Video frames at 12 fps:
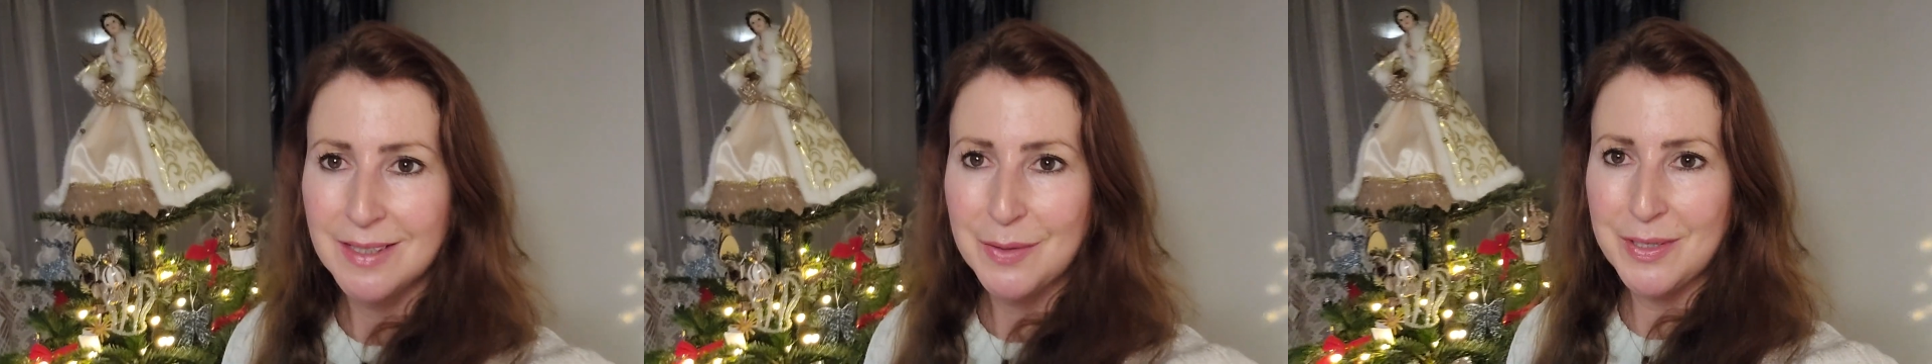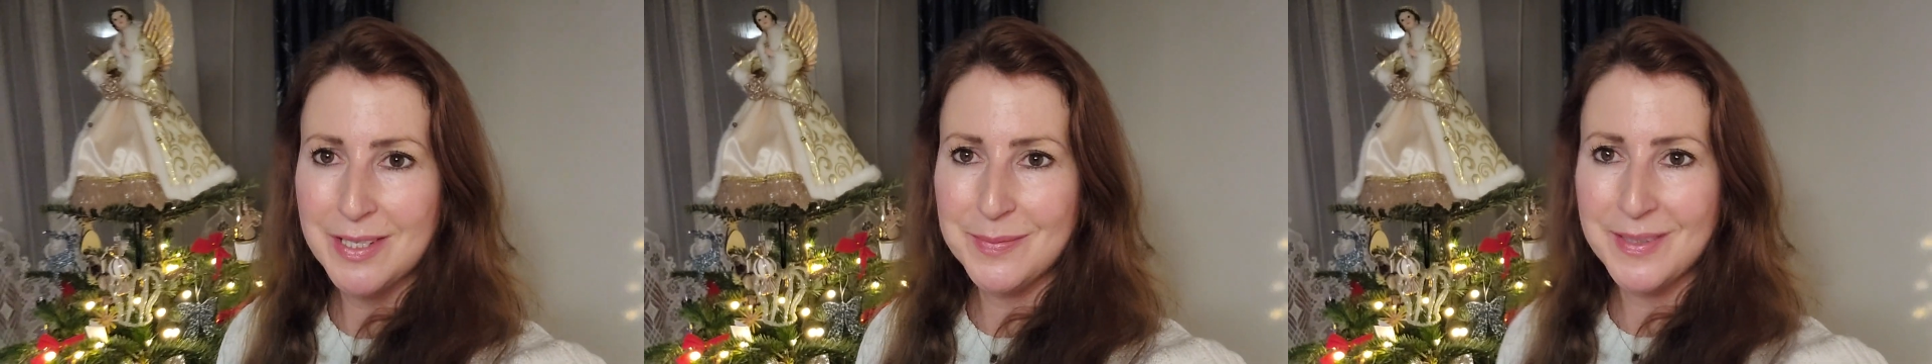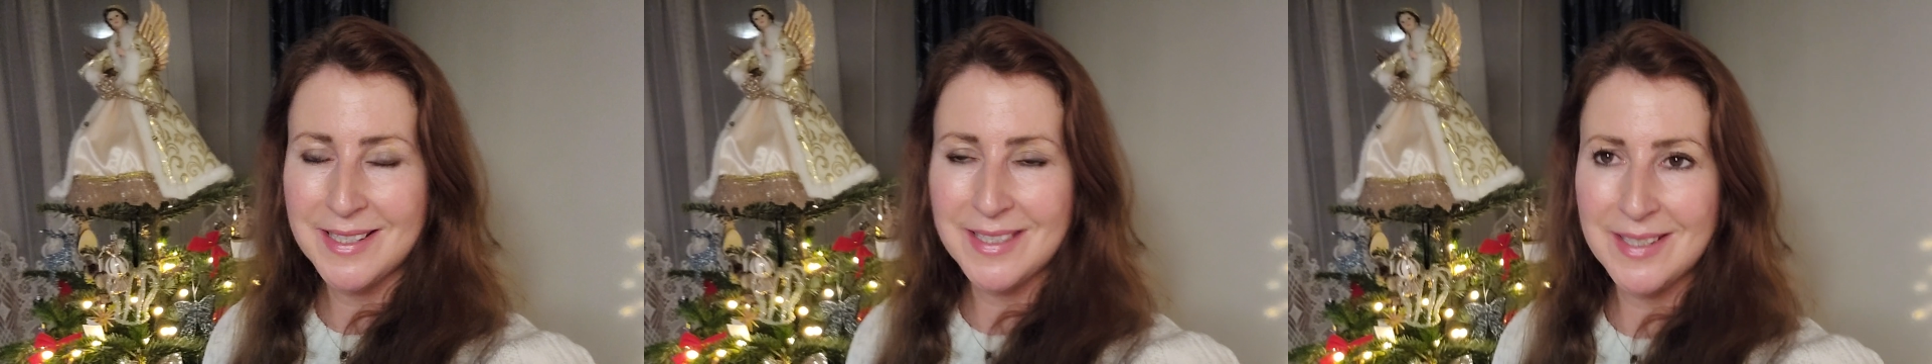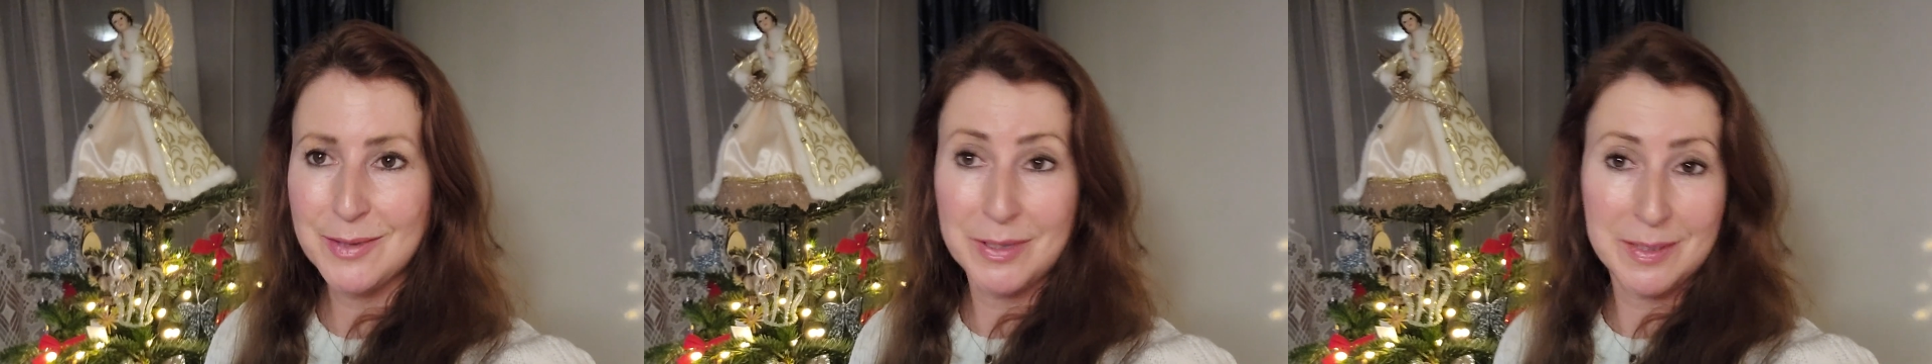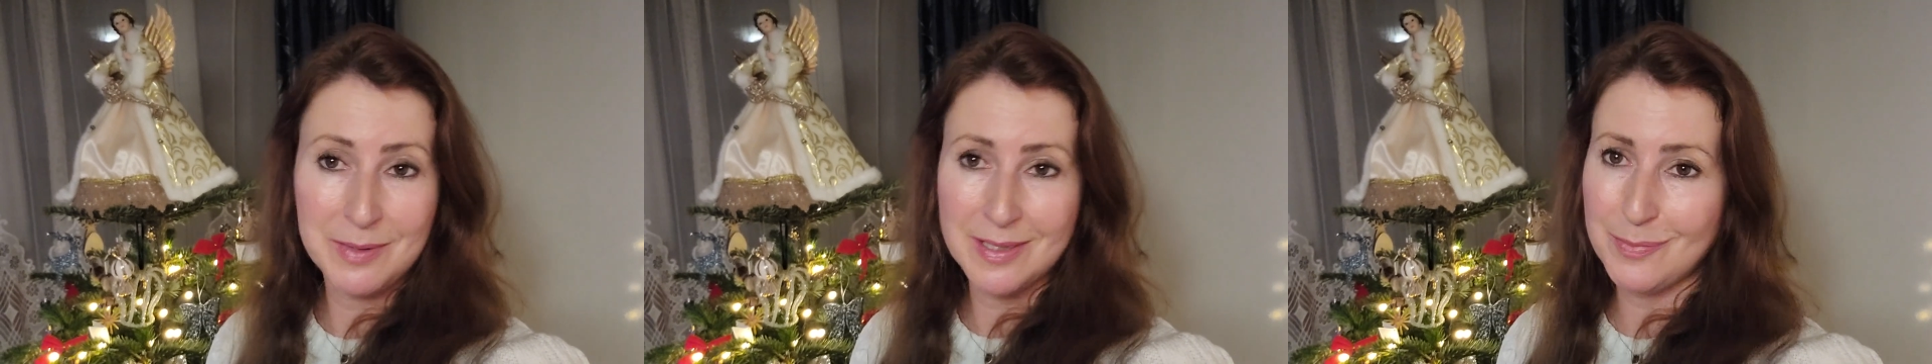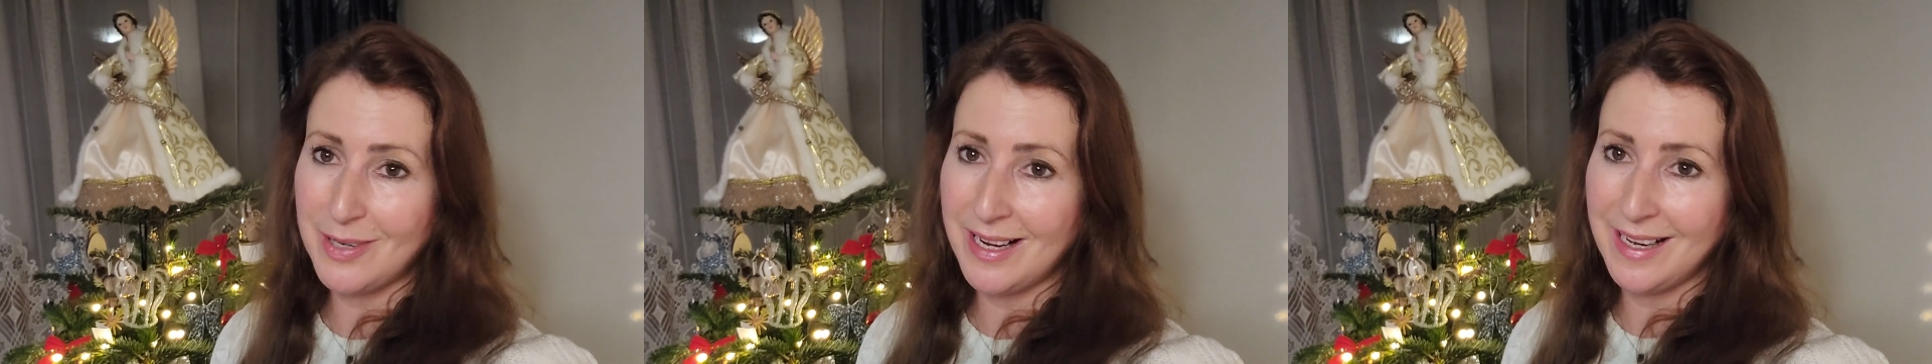Christmas
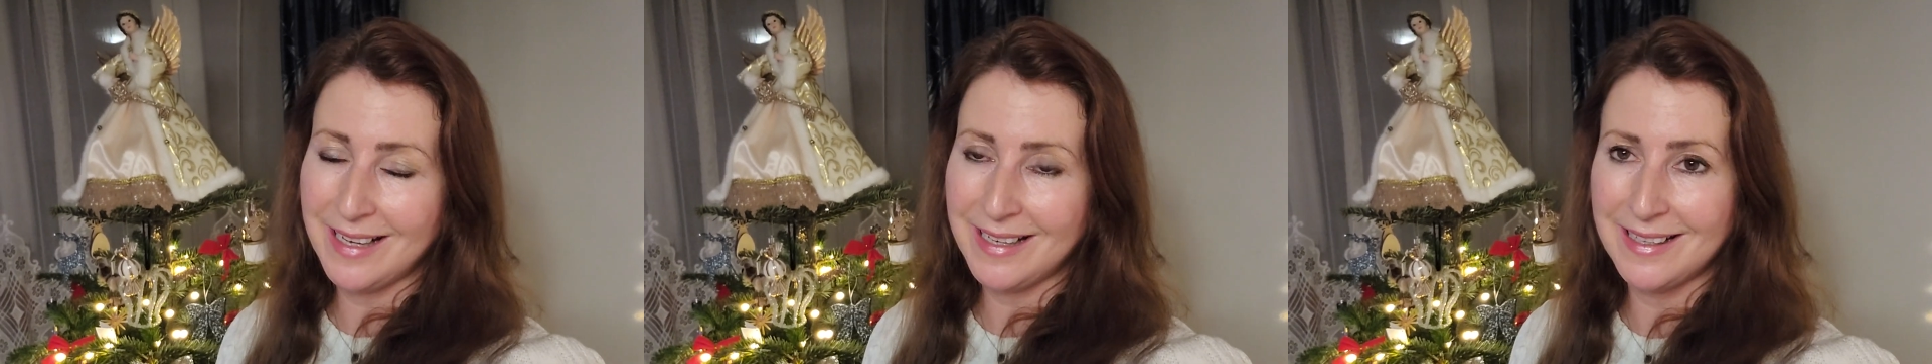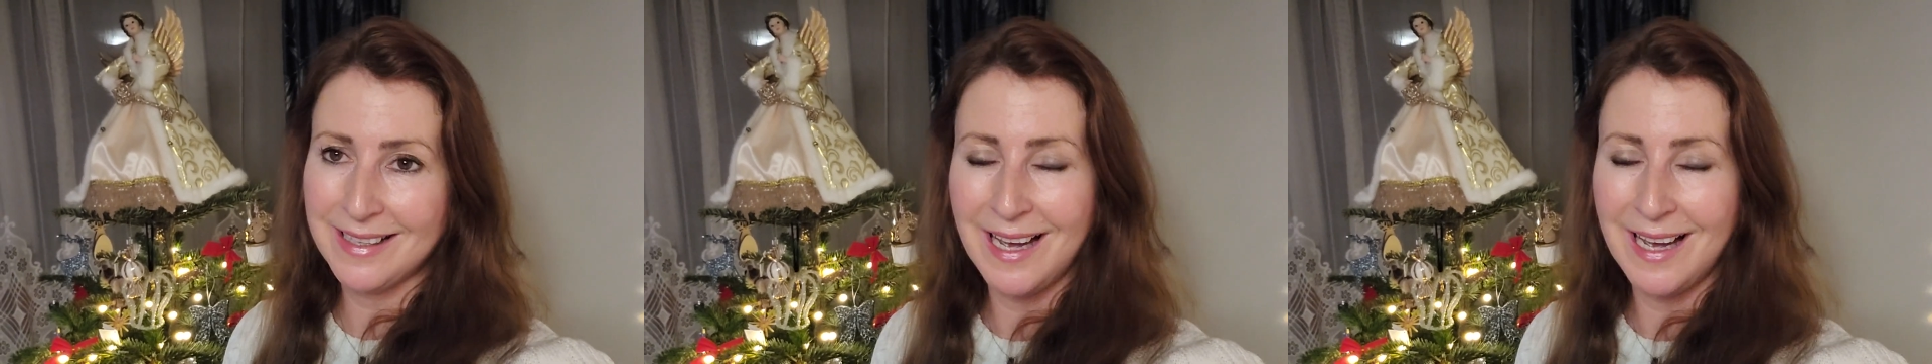break,